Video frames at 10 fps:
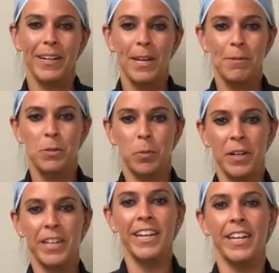my name is
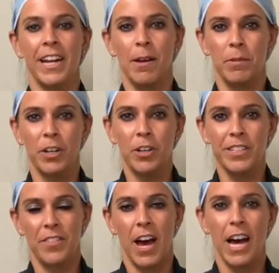Brittany, and I am a
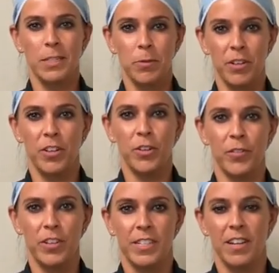nurse at the Hospital of the
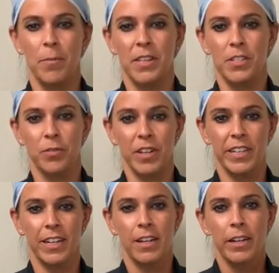University of
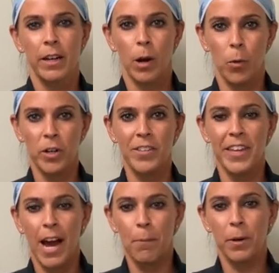Pennsylvania. I work in
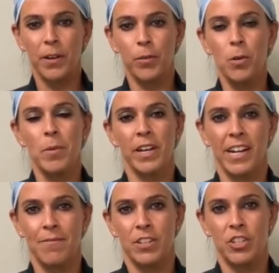the operating room, and
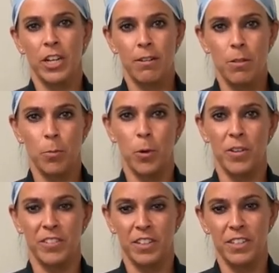I am the chair of the Board
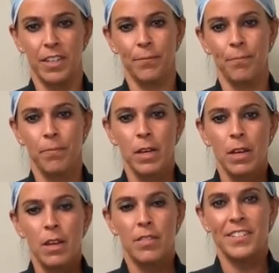of
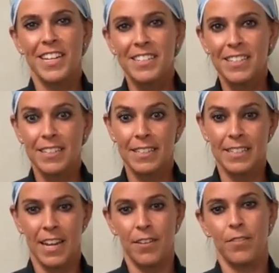Nursing. The census is
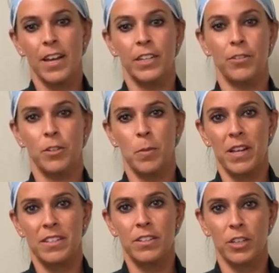safe, and your
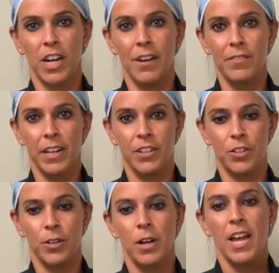responses are
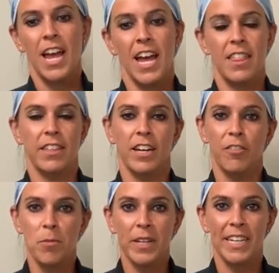confidential, and the
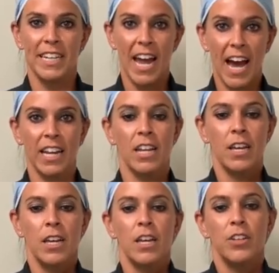government cannot
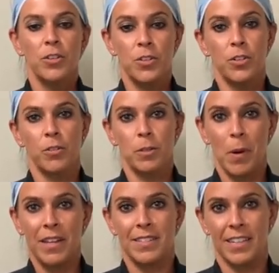use your
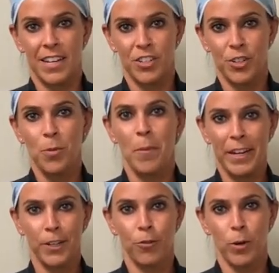response against you.
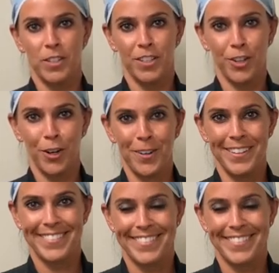Make your voices heard.